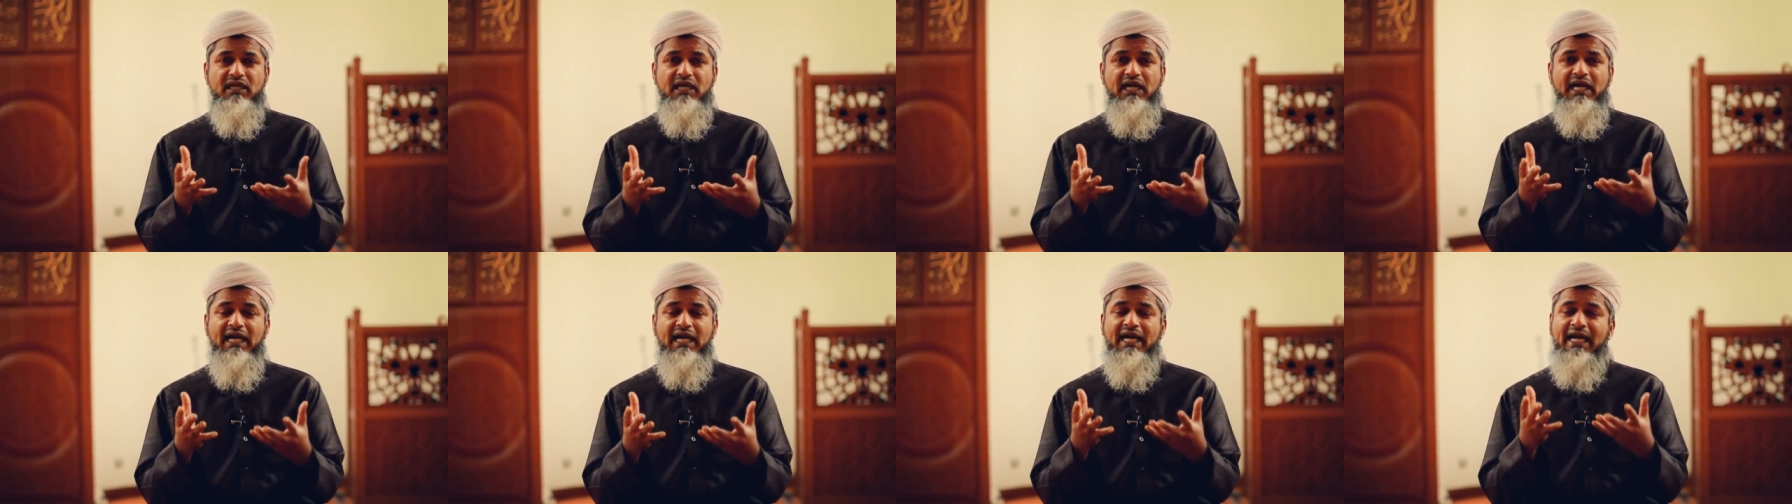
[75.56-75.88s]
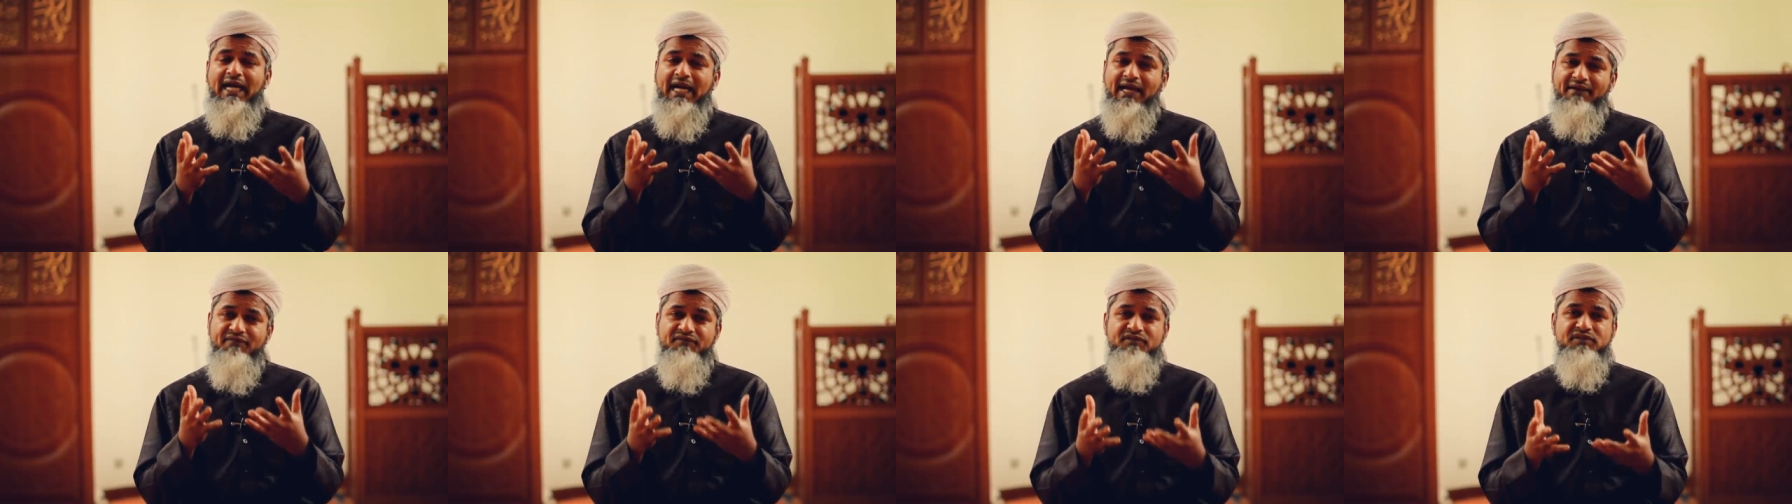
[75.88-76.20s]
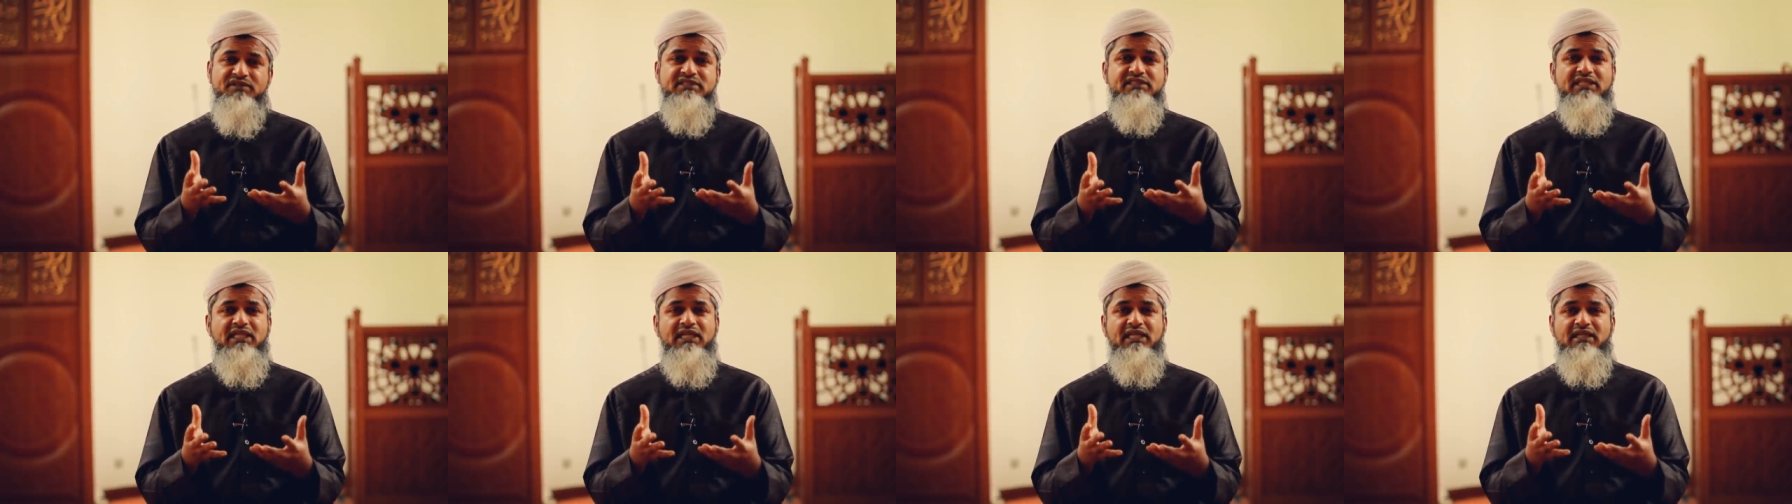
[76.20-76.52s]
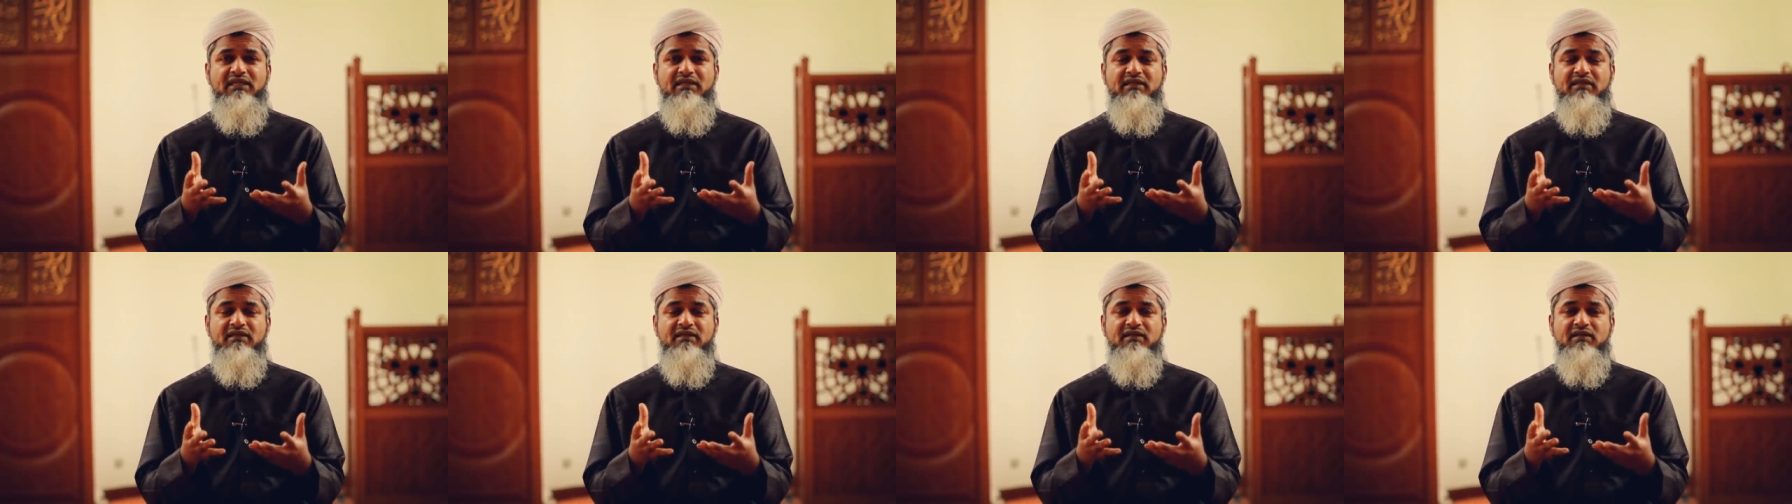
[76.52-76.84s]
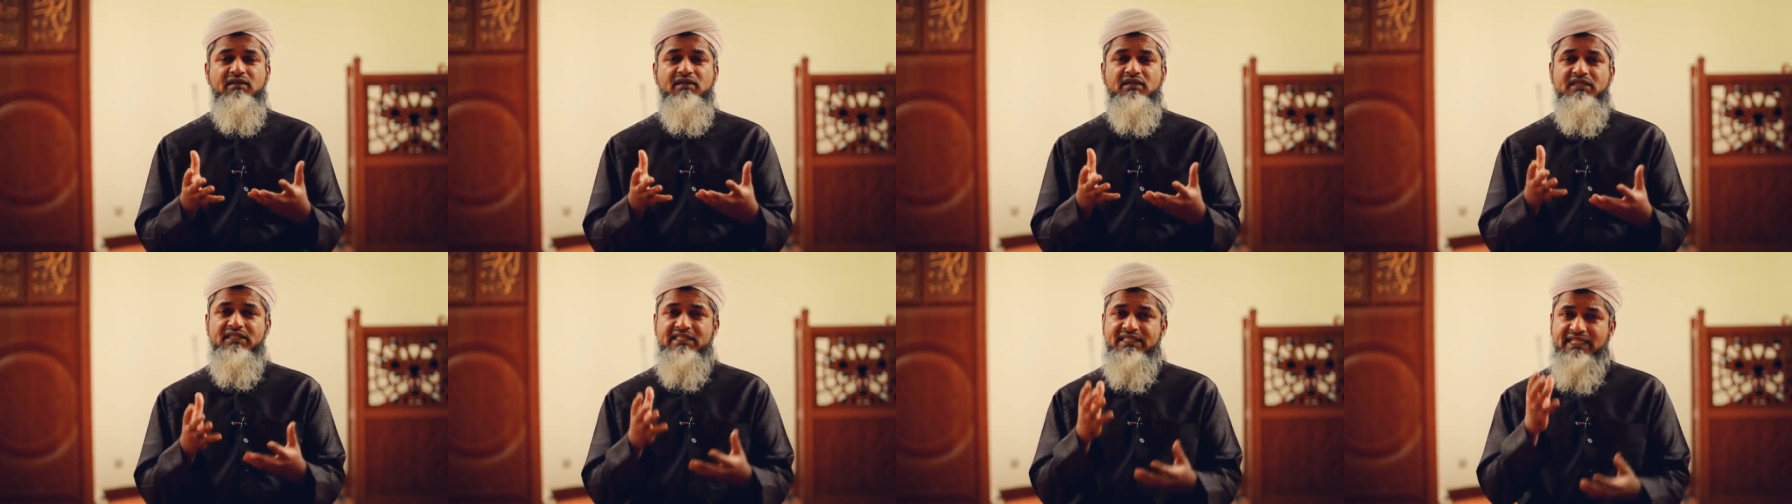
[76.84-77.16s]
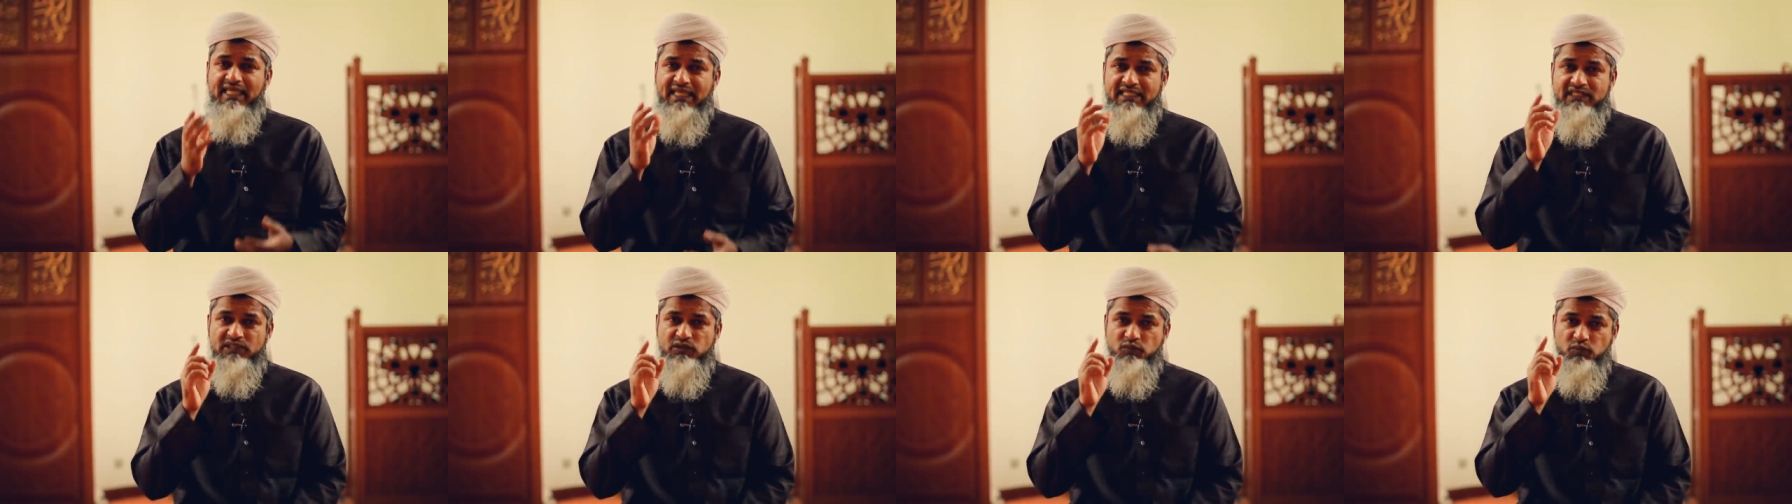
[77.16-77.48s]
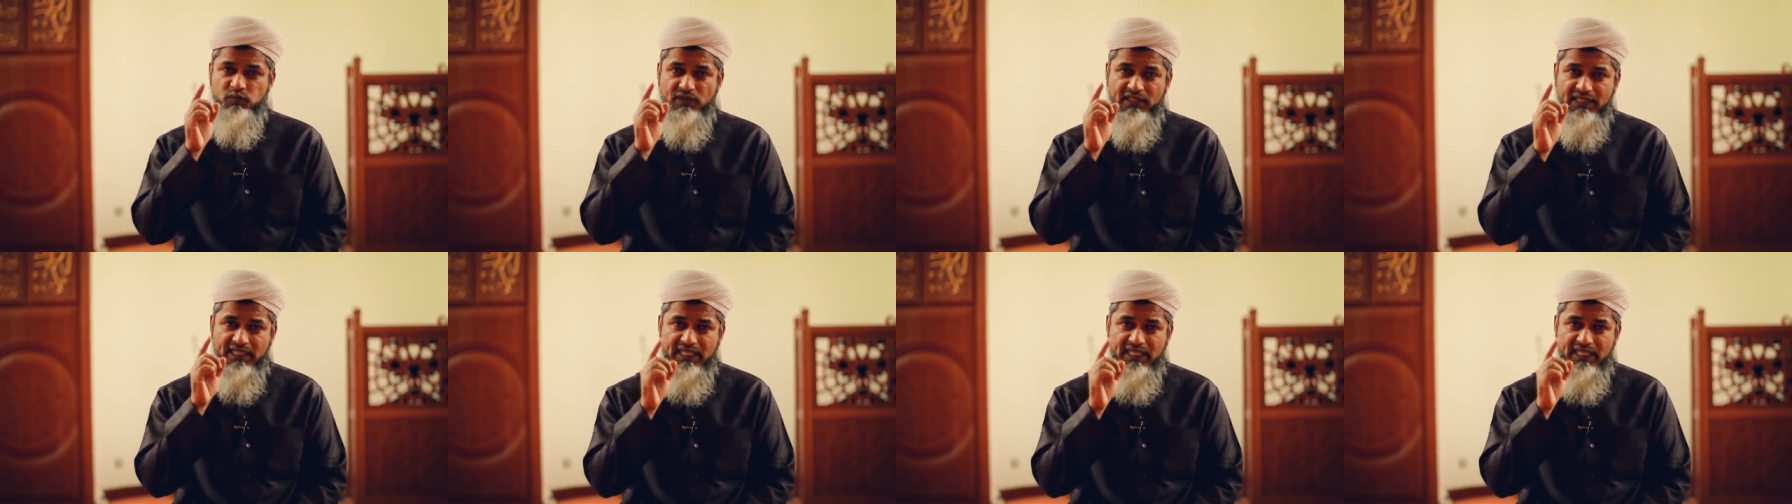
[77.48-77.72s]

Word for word: i have to say yes we